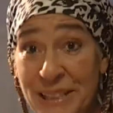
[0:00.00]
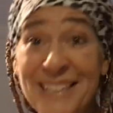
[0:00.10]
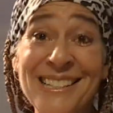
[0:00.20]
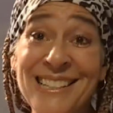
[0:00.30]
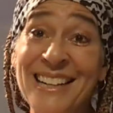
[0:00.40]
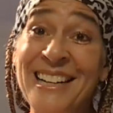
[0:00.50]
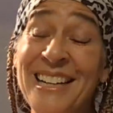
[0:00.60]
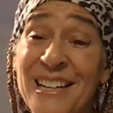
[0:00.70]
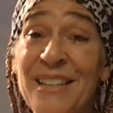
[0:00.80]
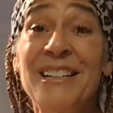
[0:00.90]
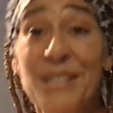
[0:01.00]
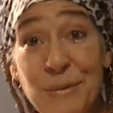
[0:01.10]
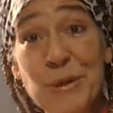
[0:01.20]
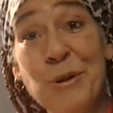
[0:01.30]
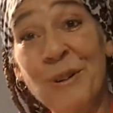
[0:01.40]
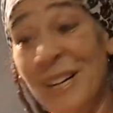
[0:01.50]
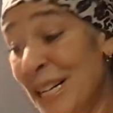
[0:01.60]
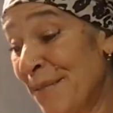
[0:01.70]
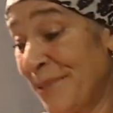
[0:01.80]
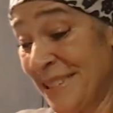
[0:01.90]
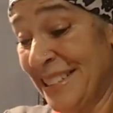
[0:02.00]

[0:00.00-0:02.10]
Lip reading: Please like, subscribe,